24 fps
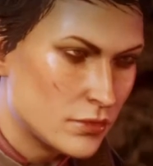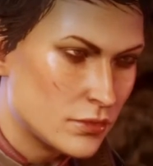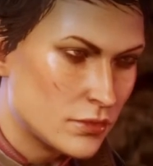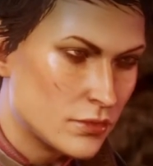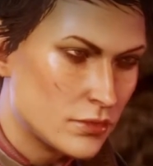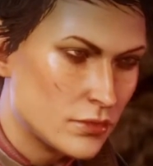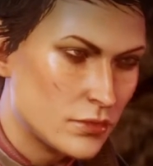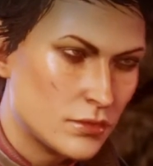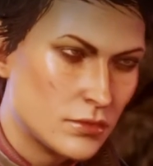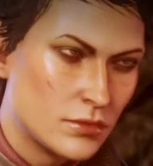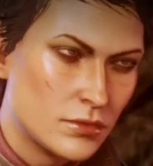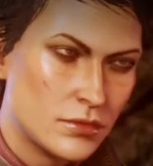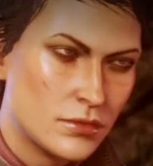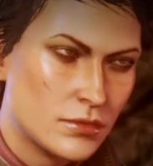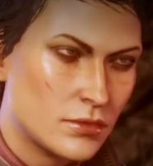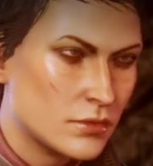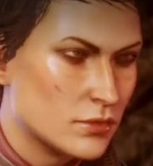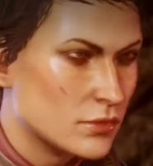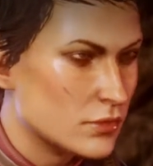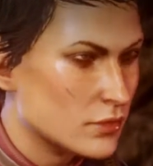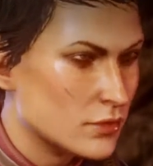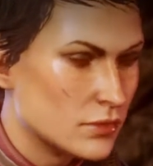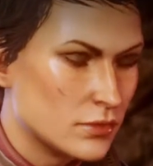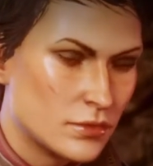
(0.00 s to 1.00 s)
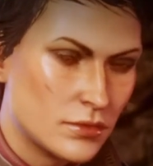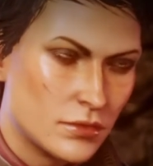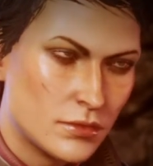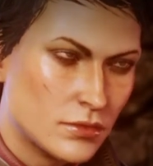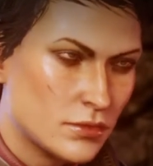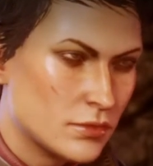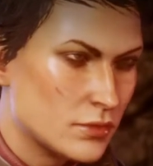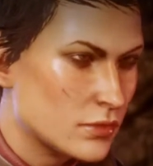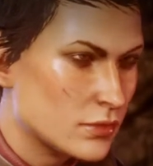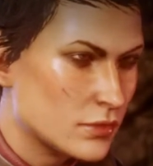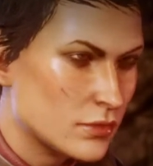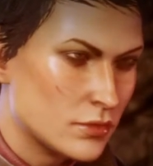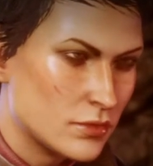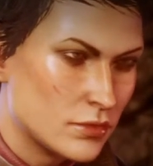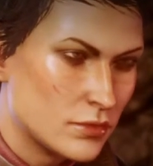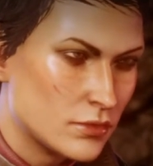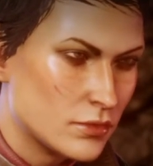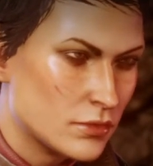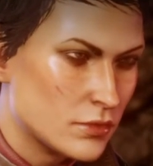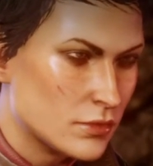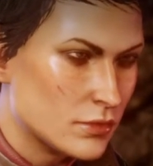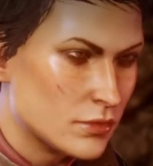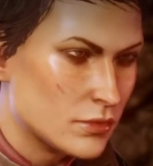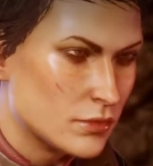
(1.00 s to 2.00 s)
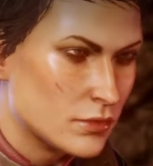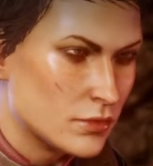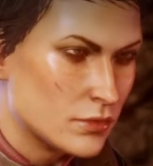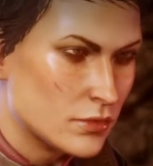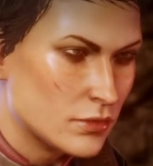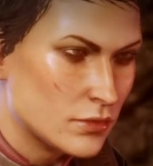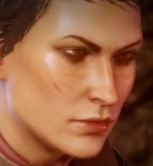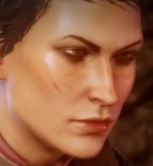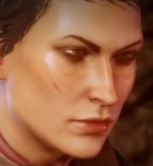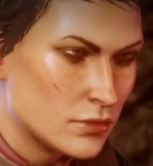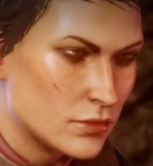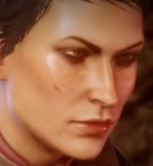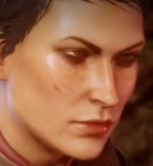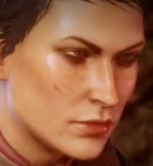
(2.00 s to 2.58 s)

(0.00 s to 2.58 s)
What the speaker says: Nobody speaks.